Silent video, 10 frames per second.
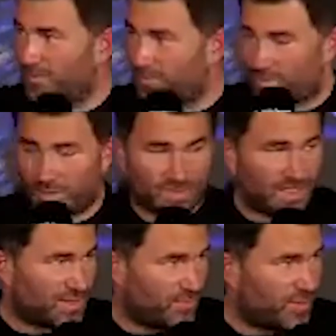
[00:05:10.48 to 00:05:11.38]
Juan.
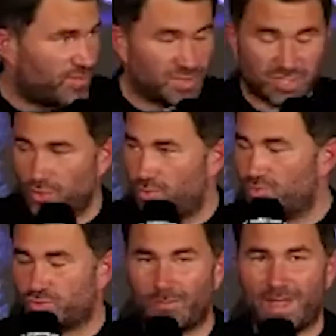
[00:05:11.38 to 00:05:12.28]
Thank you, Roman. Two
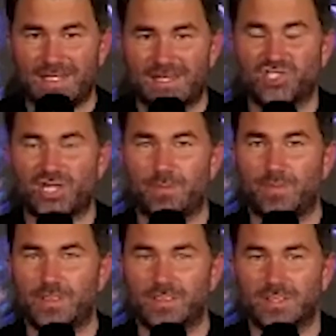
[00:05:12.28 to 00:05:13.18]
tremendous
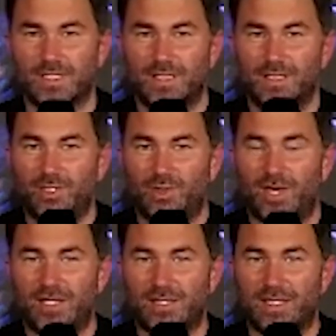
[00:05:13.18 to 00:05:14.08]
champions. You heard
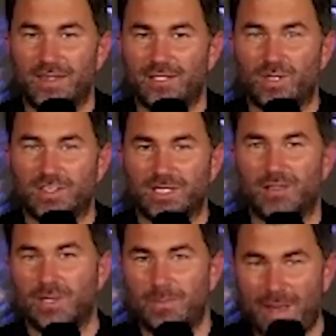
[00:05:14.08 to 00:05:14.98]
it there. This one's going to
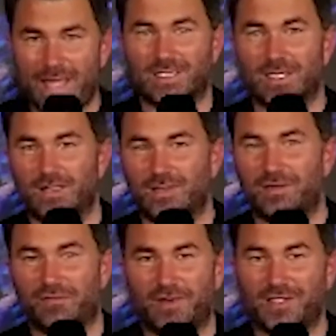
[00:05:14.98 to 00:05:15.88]
be better than the
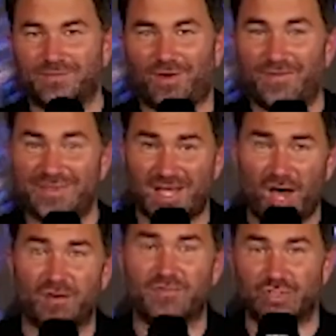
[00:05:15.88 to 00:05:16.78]
first fight. If it's
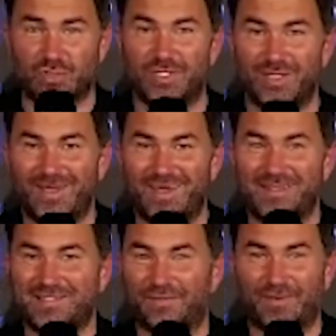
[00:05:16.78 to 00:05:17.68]
half as good as
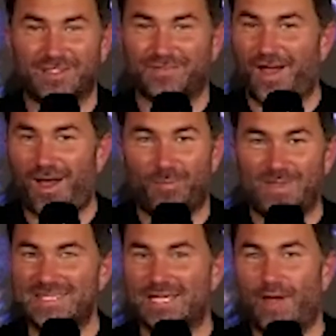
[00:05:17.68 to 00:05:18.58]
the first fight, I'll be
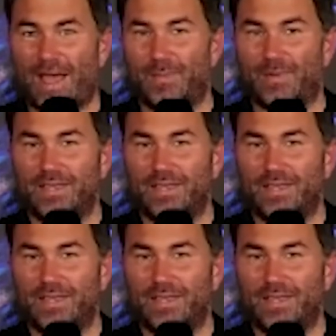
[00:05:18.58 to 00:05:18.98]
so happy.